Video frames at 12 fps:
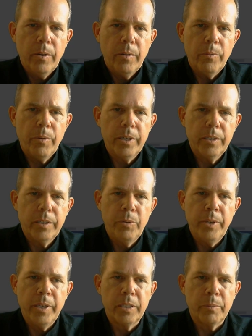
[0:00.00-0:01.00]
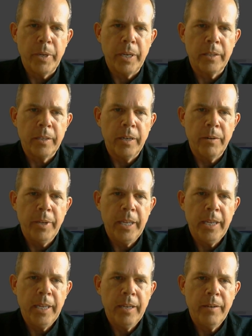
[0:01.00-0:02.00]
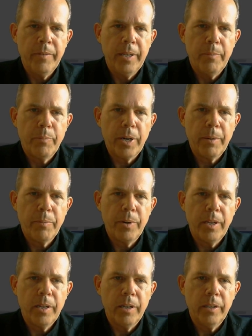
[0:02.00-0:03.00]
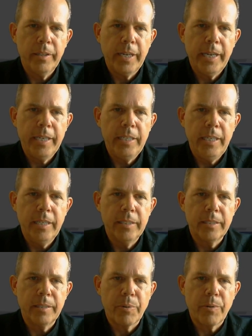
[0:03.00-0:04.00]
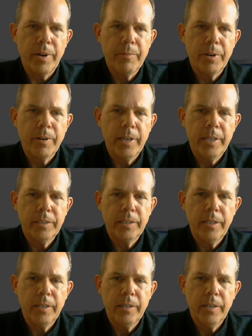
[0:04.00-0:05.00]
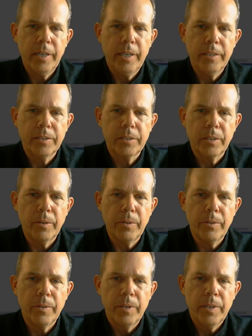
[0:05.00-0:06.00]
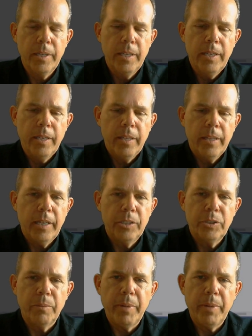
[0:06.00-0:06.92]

What do we expect there? We have a property called ID is the parameterized here, and so that should